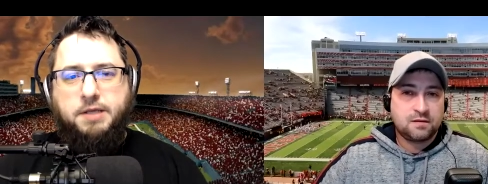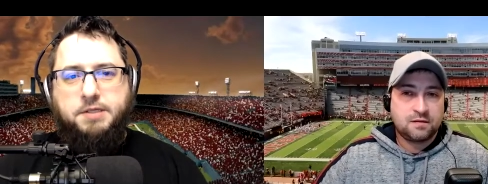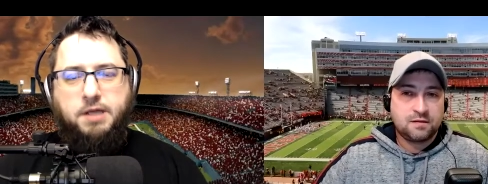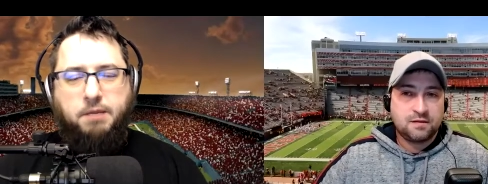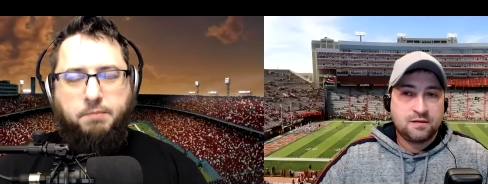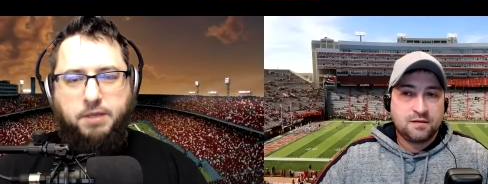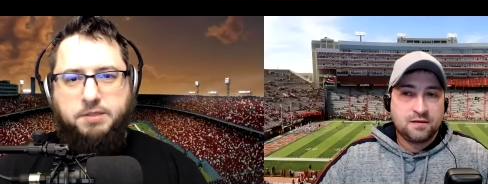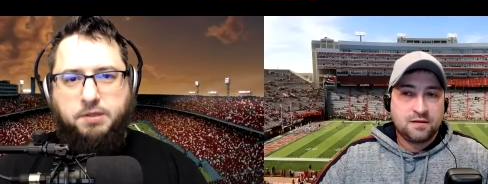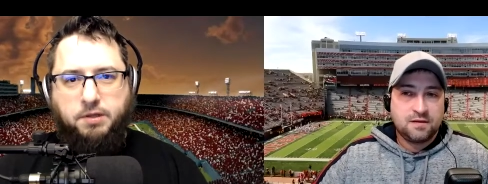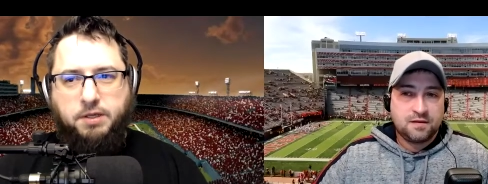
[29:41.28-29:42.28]
Speaker 1: step.
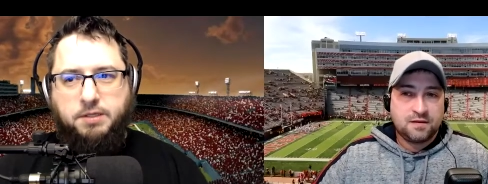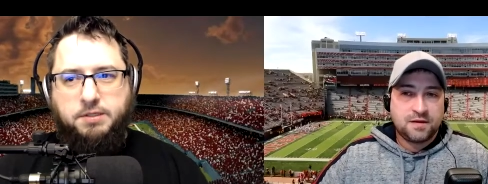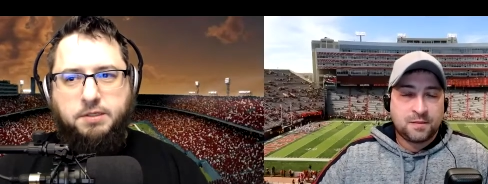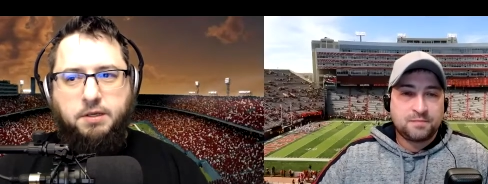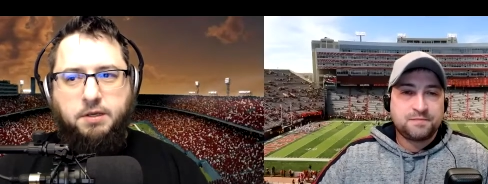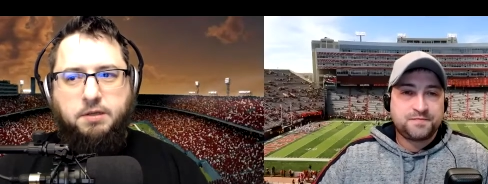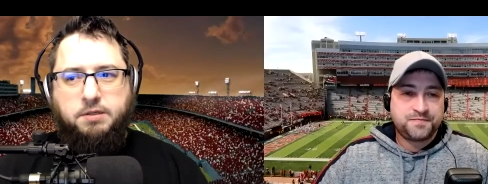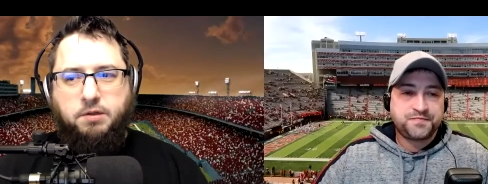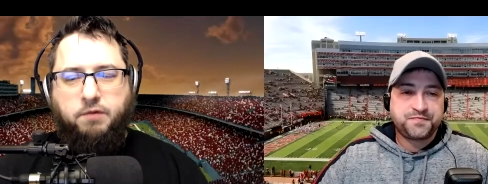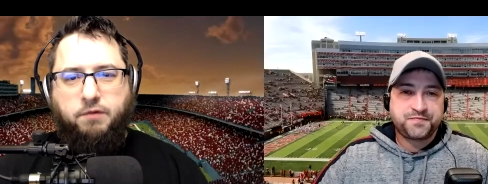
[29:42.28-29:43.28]
Basically, is yep to
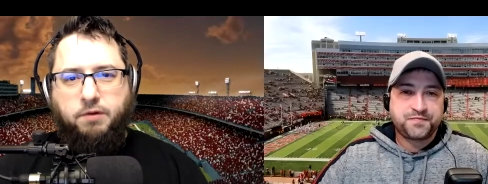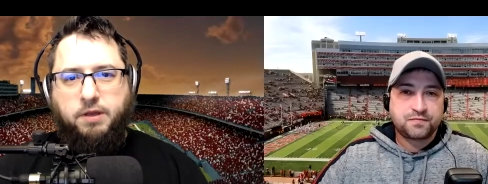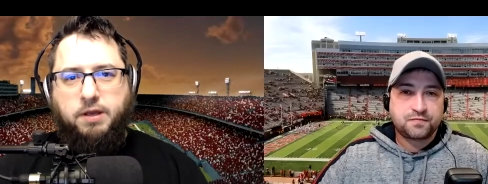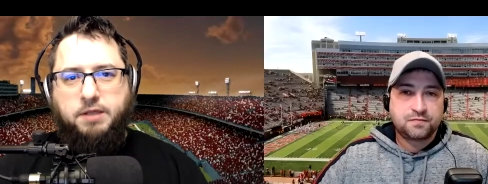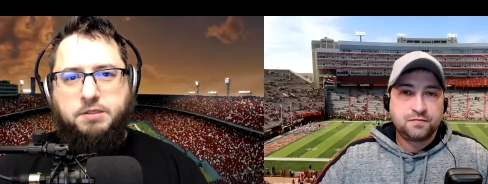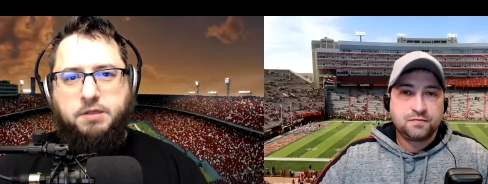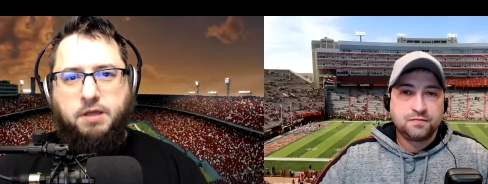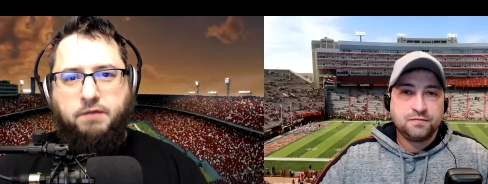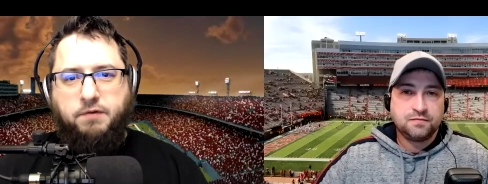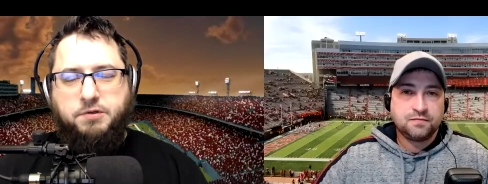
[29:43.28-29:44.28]
look forward to that next
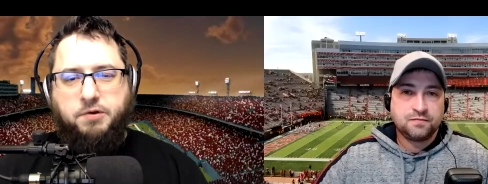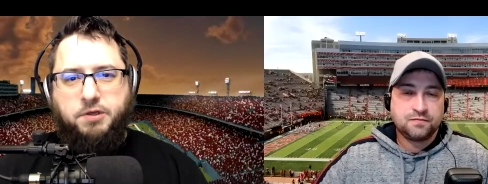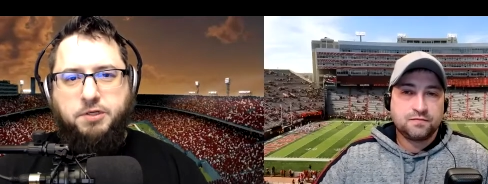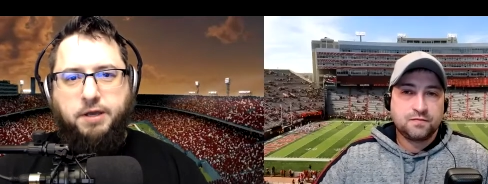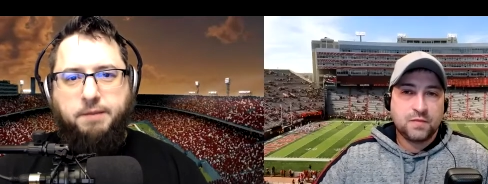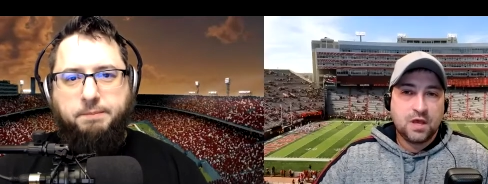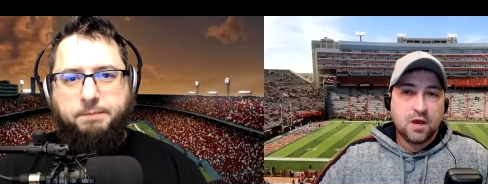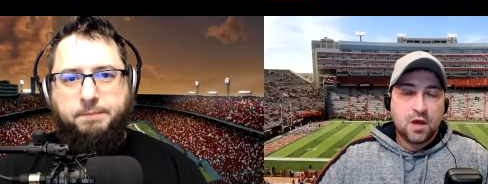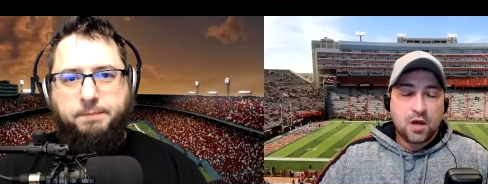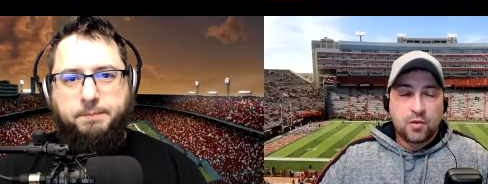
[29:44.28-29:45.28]
that first screenshot.
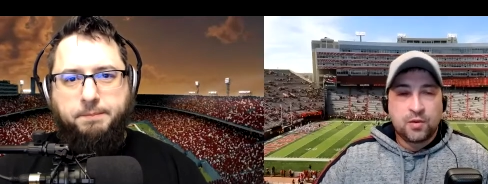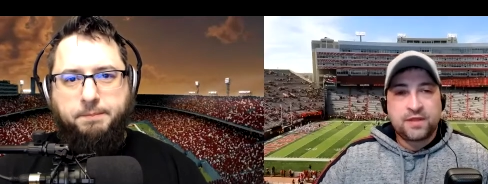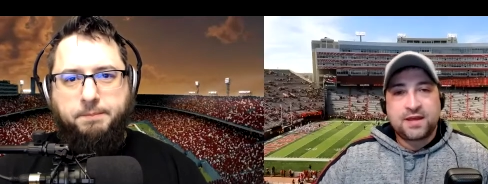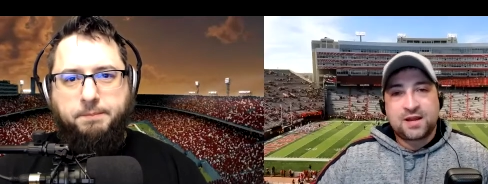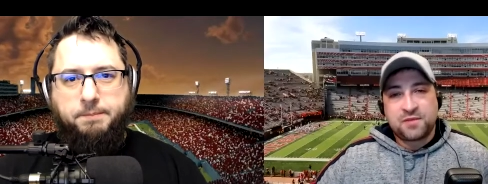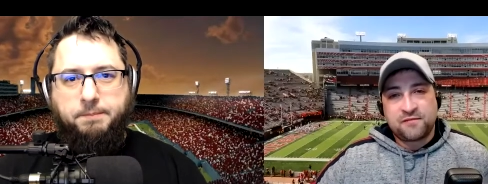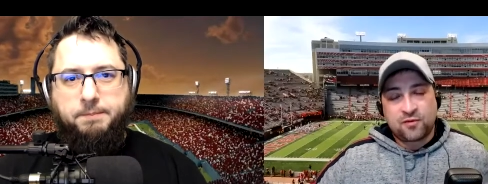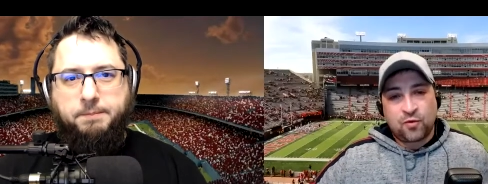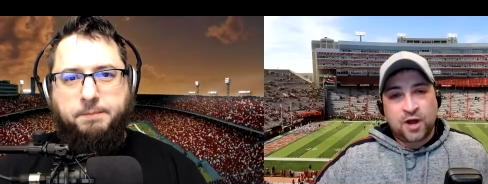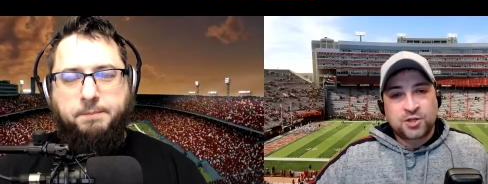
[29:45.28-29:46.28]
Speaker 2: We want to thank
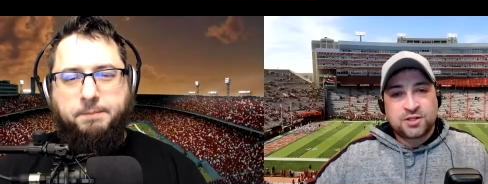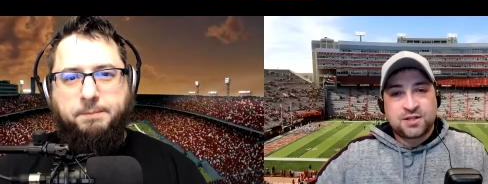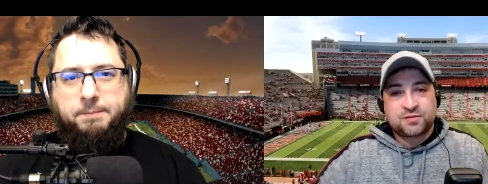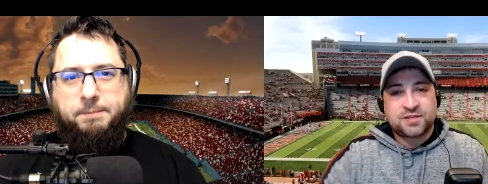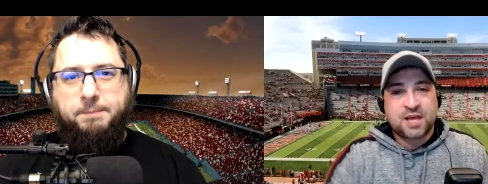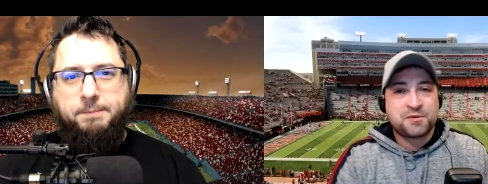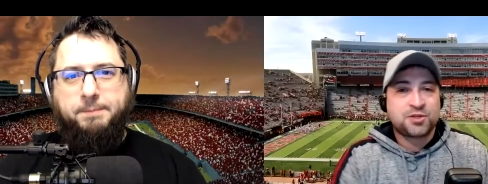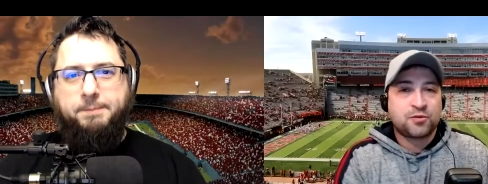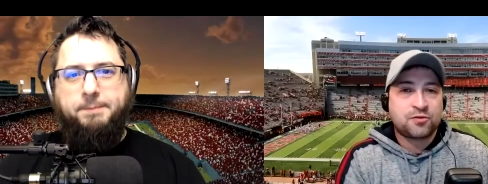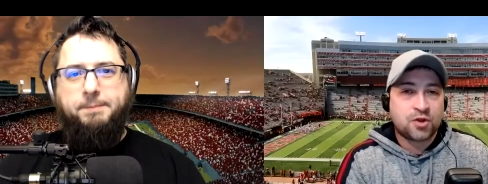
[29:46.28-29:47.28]
everybody for watching. This was
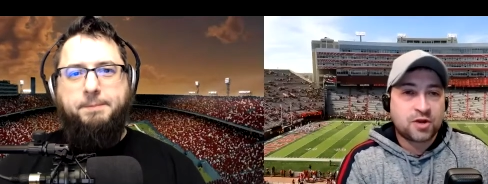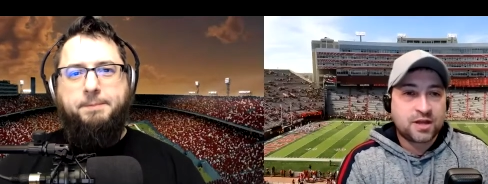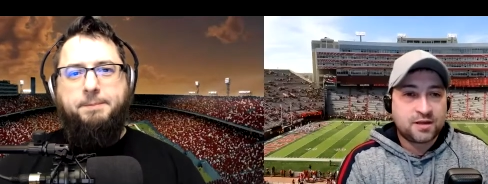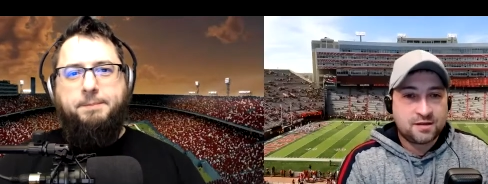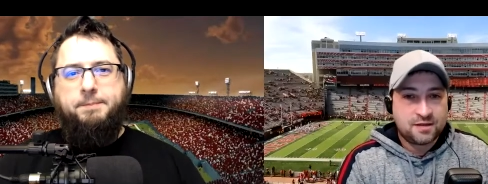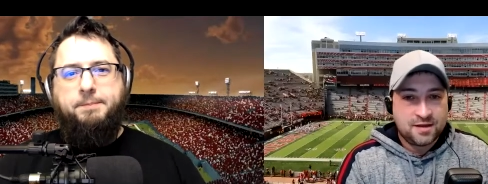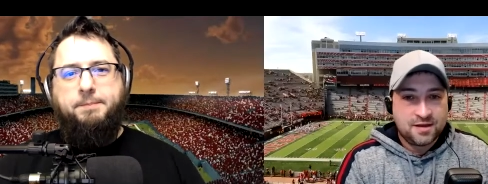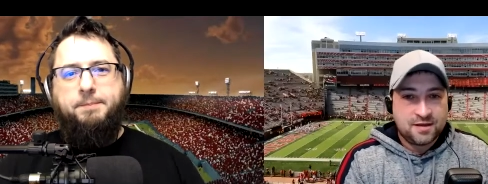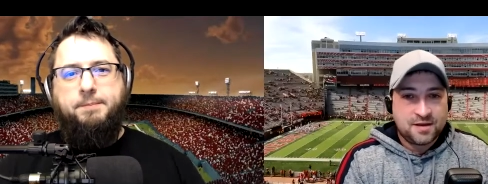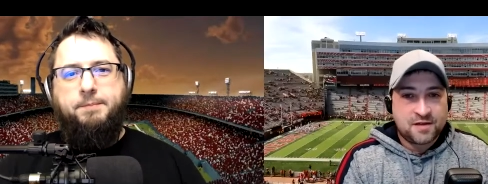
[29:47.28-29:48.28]
episode thirty
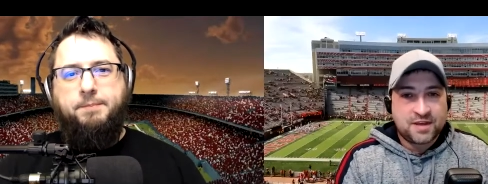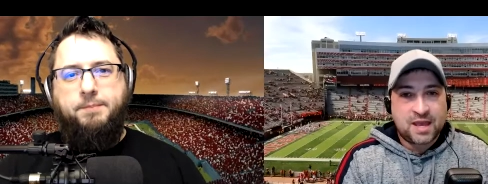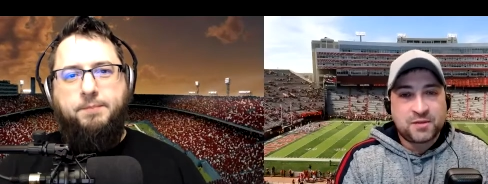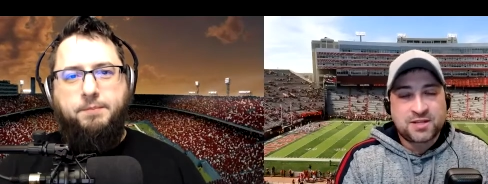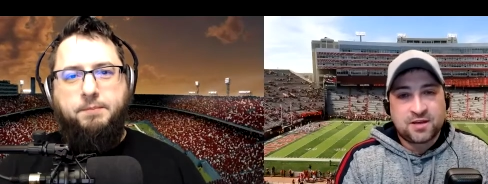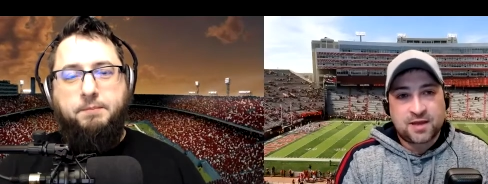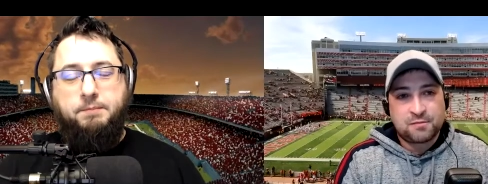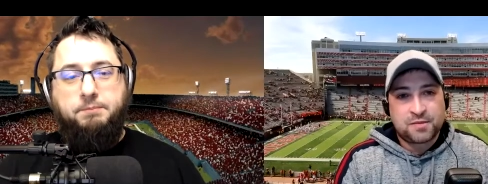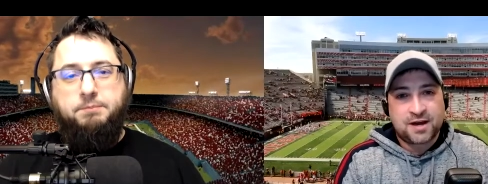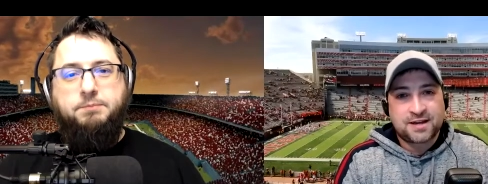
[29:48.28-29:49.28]
of the Gaming
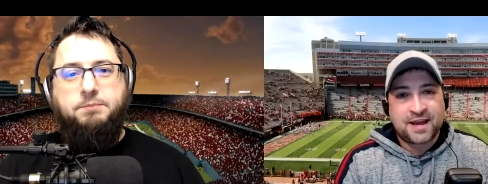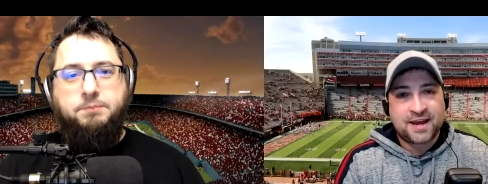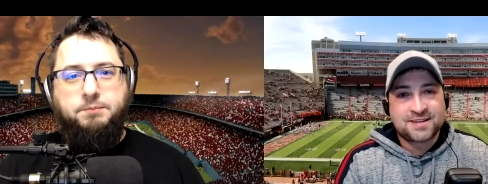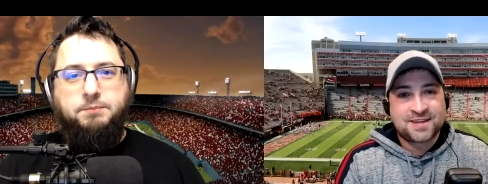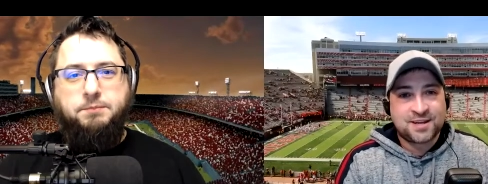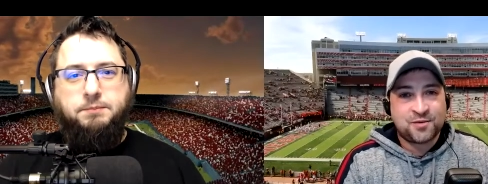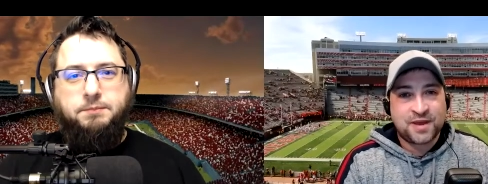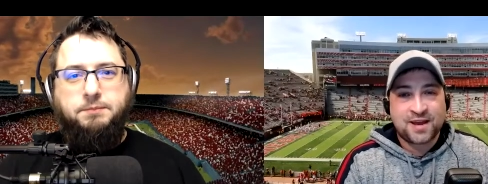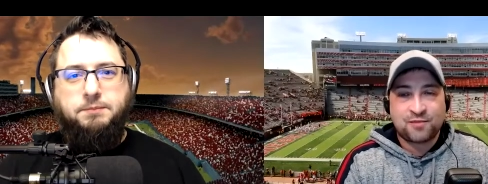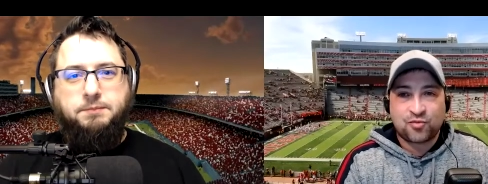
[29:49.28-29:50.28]
Tailgate podcast. I know
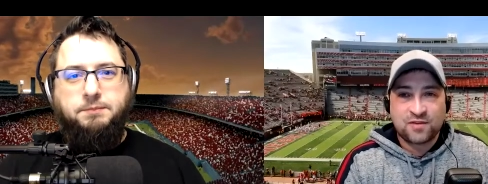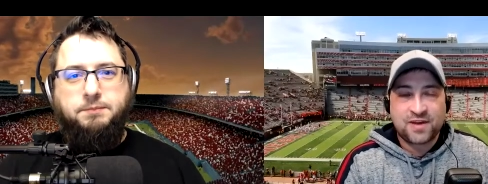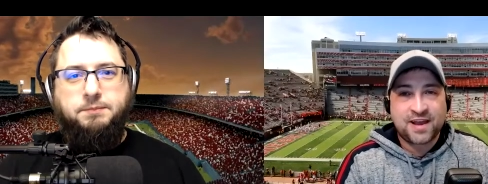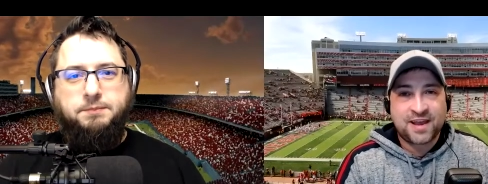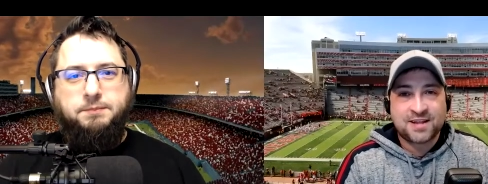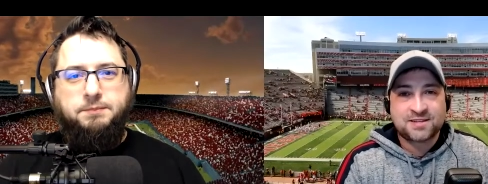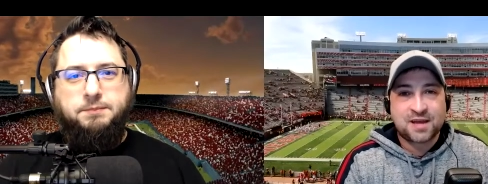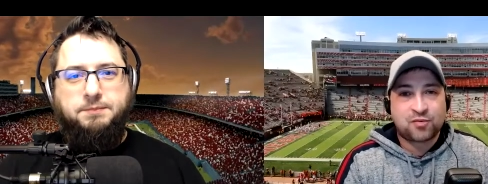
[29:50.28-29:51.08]
we had a brief hiatus. I